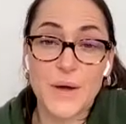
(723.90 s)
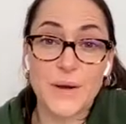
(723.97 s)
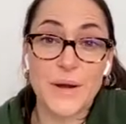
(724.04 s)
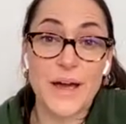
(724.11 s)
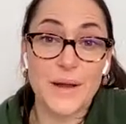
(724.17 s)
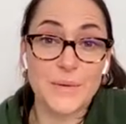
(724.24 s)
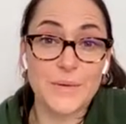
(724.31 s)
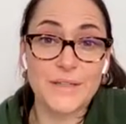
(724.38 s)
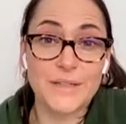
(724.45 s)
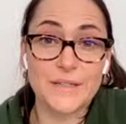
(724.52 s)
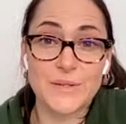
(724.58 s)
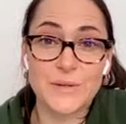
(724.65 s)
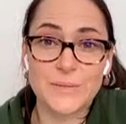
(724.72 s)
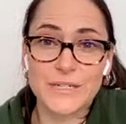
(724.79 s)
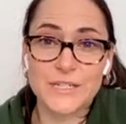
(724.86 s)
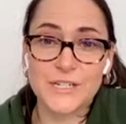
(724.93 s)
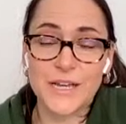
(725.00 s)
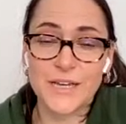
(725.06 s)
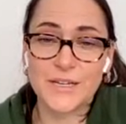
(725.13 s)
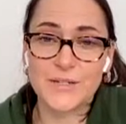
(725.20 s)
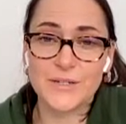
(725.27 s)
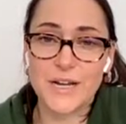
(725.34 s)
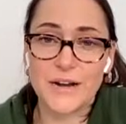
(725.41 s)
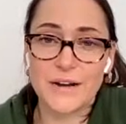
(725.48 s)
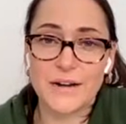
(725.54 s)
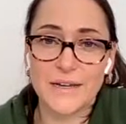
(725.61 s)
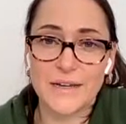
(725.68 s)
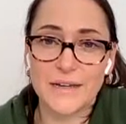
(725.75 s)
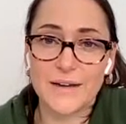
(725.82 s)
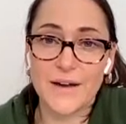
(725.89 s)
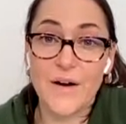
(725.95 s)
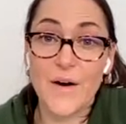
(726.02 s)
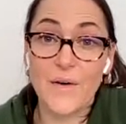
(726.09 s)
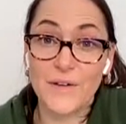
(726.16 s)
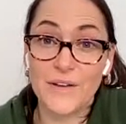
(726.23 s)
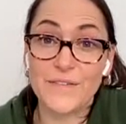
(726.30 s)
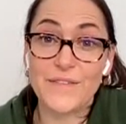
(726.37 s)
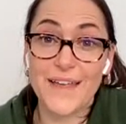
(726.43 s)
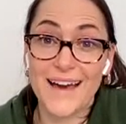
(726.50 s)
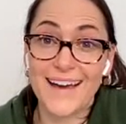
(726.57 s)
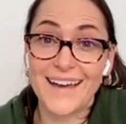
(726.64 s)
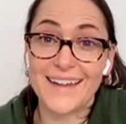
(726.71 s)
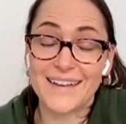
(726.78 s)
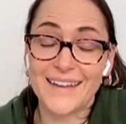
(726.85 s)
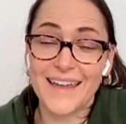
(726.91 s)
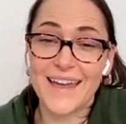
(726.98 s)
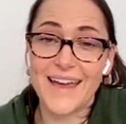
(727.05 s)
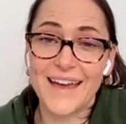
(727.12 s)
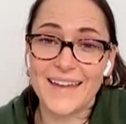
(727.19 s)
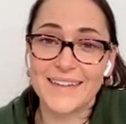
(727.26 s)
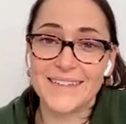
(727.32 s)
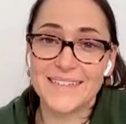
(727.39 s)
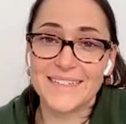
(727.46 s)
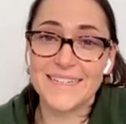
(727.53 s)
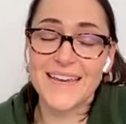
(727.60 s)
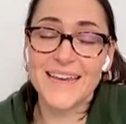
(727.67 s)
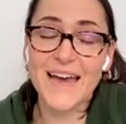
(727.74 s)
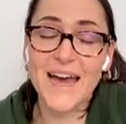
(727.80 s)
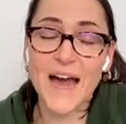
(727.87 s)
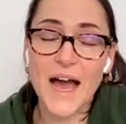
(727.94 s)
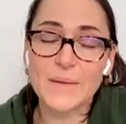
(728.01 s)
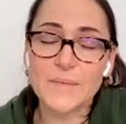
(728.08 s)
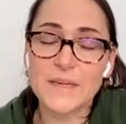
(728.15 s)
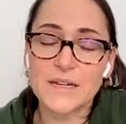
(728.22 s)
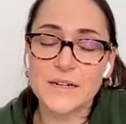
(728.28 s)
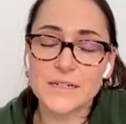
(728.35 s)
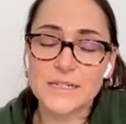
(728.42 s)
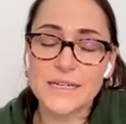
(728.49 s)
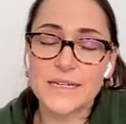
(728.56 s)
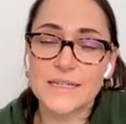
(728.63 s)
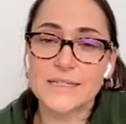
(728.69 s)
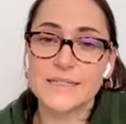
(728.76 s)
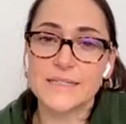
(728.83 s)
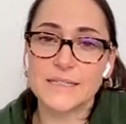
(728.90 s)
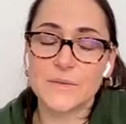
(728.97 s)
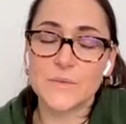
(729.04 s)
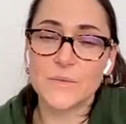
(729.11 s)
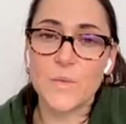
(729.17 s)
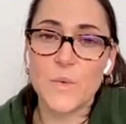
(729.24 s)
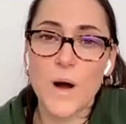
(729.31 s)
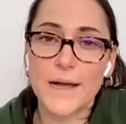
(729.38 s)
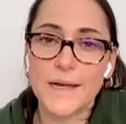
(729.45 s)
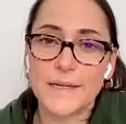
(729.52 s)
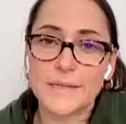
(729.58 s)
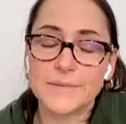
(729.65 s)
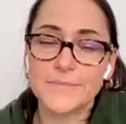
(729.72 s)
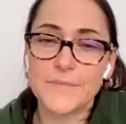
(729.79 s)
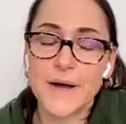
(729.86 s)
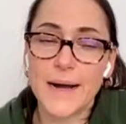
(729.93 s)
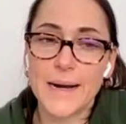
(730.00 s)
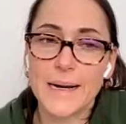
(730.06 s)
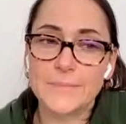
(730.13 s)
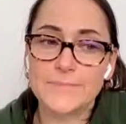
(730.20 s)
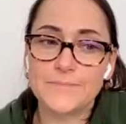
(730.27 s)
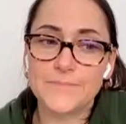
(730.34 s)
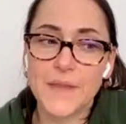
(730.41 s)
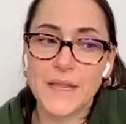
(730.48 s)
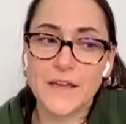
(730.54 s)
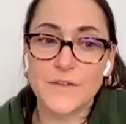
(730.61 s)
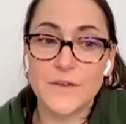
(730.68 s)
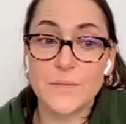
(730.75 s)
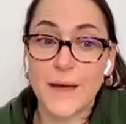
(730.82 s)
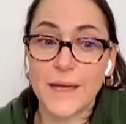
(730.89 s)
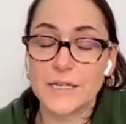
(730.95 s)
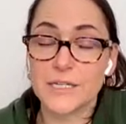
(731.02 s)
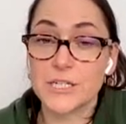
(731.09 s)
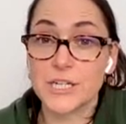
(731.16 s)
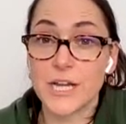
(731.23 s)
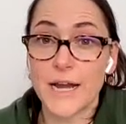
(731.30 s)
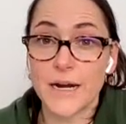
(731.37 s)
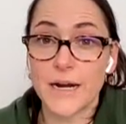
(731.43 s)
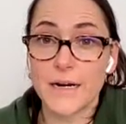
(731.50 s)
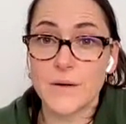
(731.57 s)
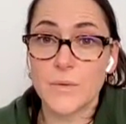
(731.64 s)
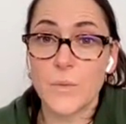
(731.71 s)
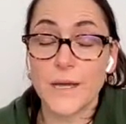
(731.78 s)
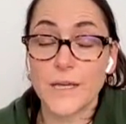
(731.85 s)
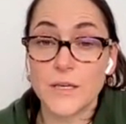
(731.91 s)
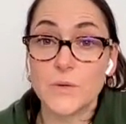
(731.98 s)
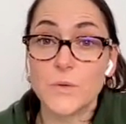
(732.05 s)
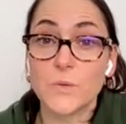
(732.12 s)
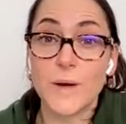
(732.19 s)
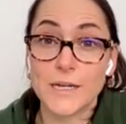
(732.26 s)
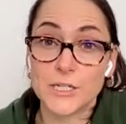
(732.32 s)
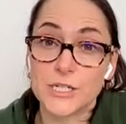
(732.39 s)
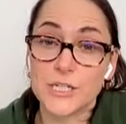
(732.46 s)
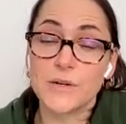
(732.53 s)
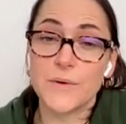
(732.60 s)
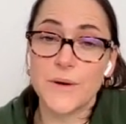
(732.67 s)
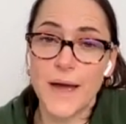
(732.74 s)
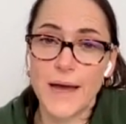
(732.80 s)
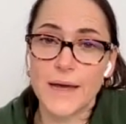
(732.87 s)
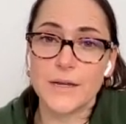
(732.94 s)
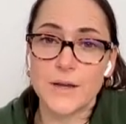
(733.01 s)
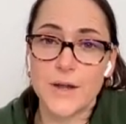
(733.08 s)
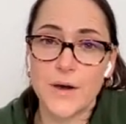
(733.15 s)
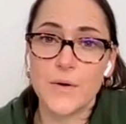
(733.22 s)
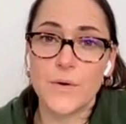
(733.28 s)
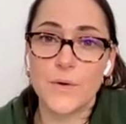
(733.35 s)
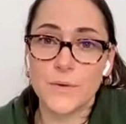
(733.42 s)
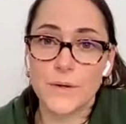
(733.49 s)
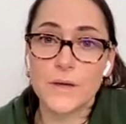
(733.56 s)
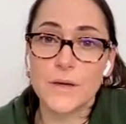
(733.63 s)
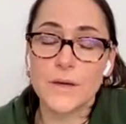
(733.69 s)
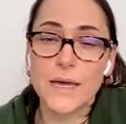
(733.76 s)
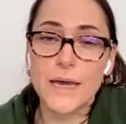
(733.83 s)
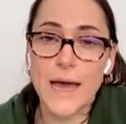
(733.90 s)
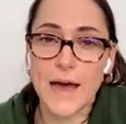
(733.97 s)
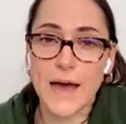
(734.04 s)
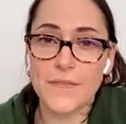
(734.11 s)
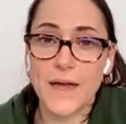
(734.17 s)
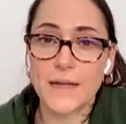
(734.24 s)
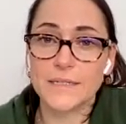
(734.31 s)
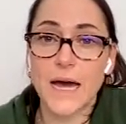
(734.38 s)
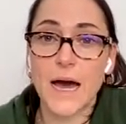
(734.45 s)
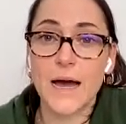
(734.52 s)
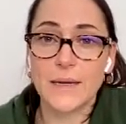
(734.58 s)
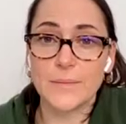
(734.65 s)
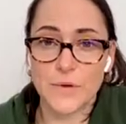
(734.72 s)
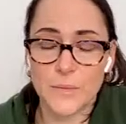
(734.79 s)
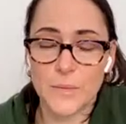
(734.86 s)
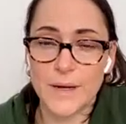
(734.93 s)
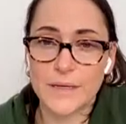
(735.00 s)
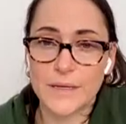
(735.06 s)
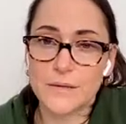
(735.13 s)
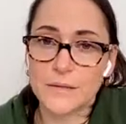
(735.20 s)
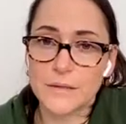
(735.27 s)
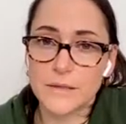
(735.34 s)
so I really do appreciate you sharing all of that. And I'm curious what, if you might share what you wish you had known at that time, or what